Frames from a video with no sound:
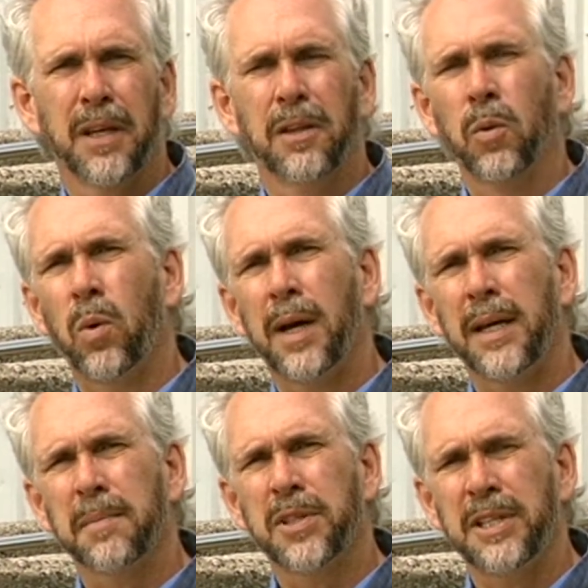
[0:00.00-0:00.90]
the
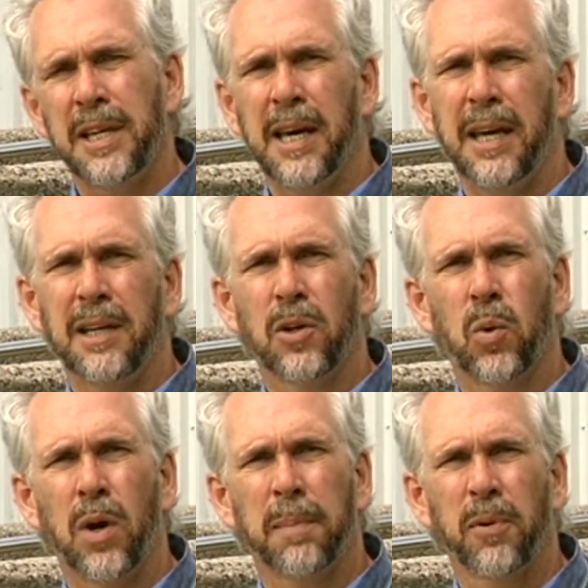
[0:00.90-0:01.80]
YMCA, in
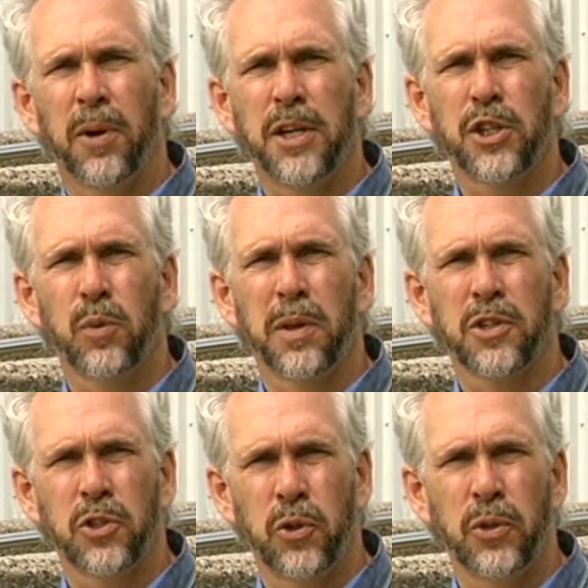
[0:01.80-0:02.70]
cooperation with
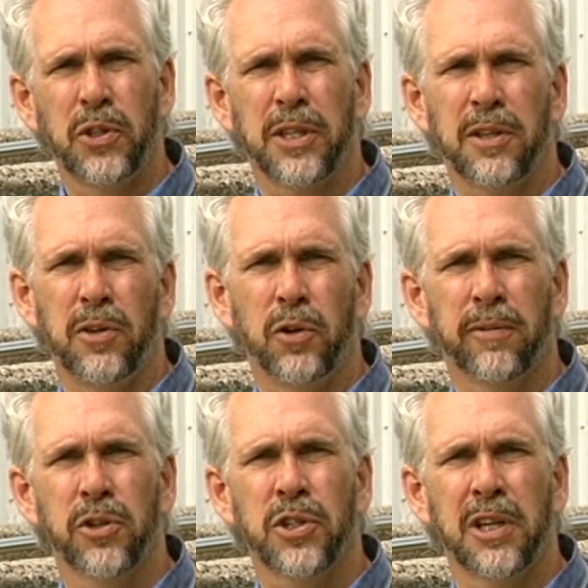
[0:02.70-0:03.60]
students at the
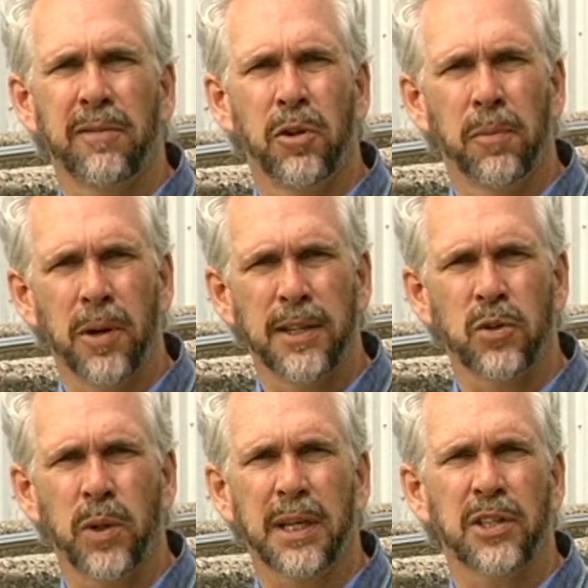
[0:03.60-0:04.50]
University of New
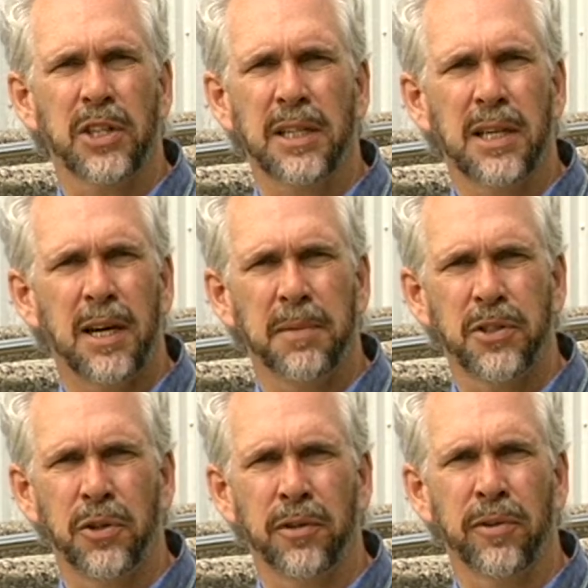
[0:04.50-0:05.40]
Brunswick and St. Thomas
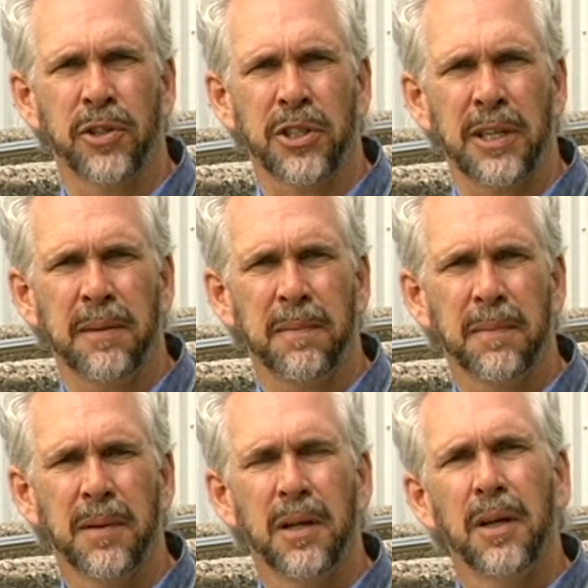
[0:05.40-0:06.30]
University,
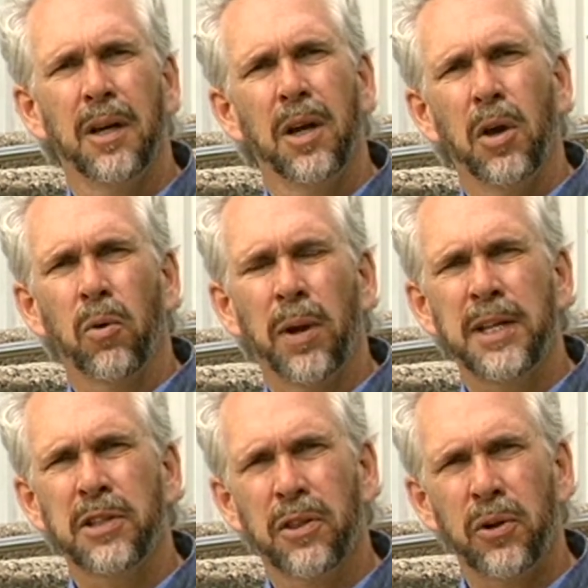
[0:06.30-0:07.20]

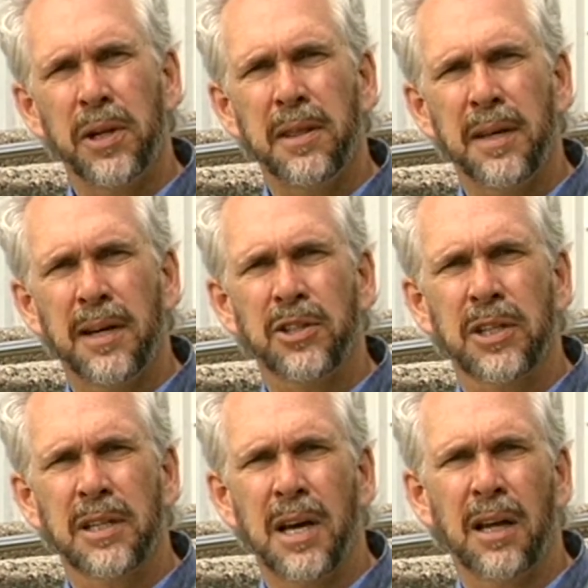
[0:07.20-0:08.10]
raised
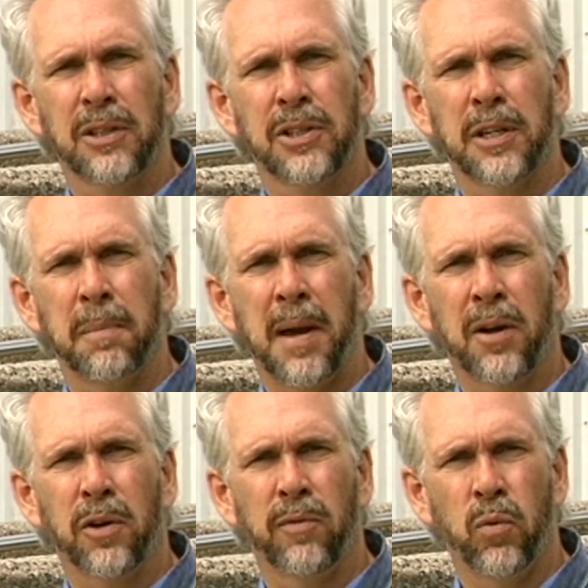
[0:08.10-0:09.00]
$30,000 in a
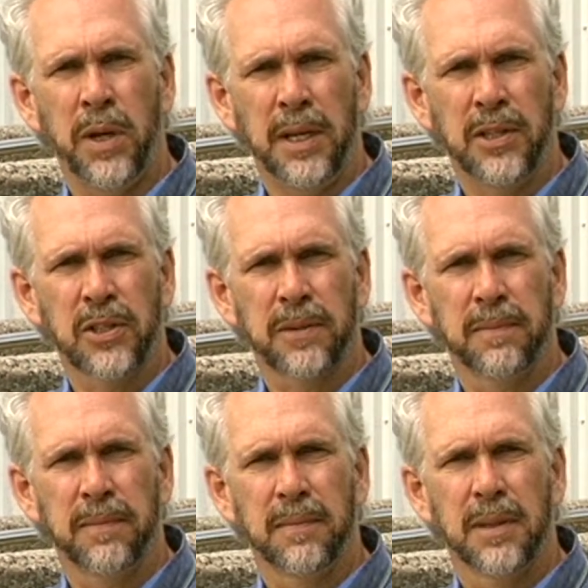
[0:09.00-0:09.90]
matter of weeks.
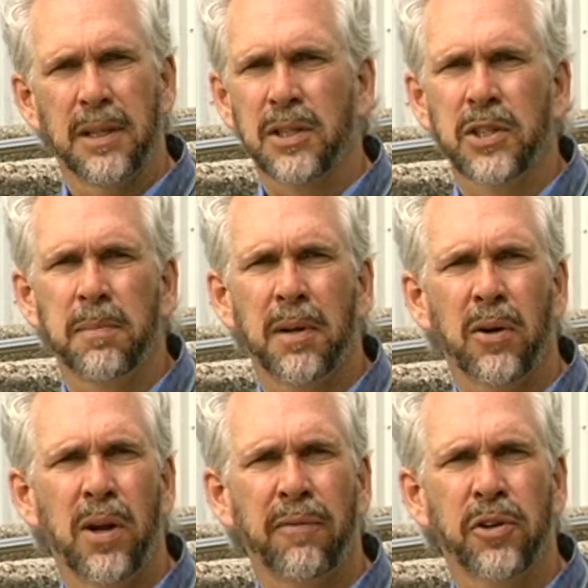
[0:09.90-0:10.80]

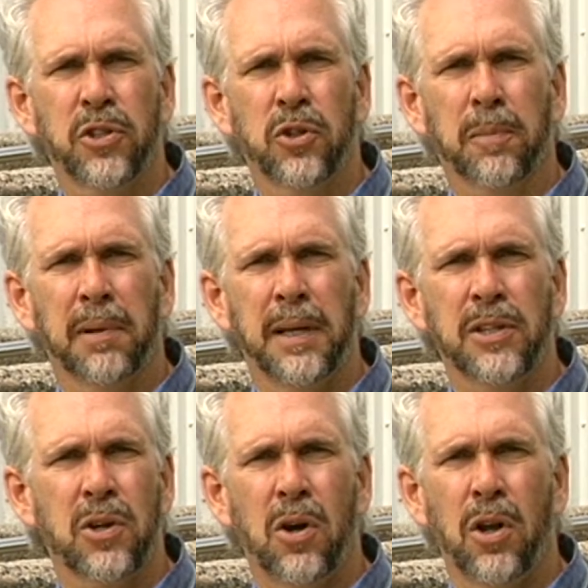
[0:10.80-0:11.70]
Similar efforts took
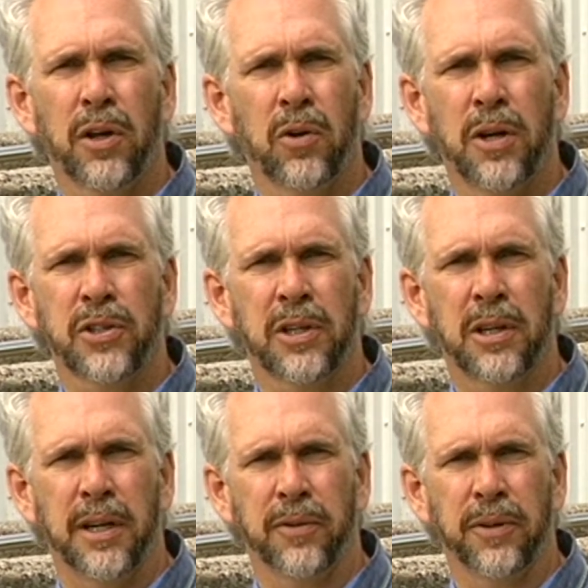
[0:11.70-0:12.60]
place all across the
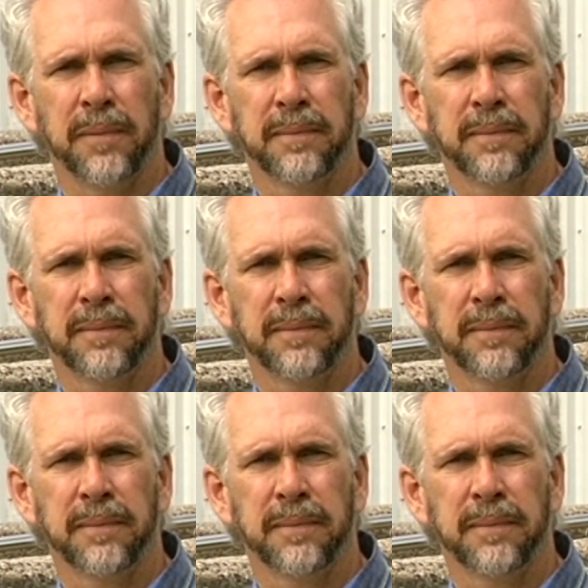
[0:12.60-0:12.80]
country.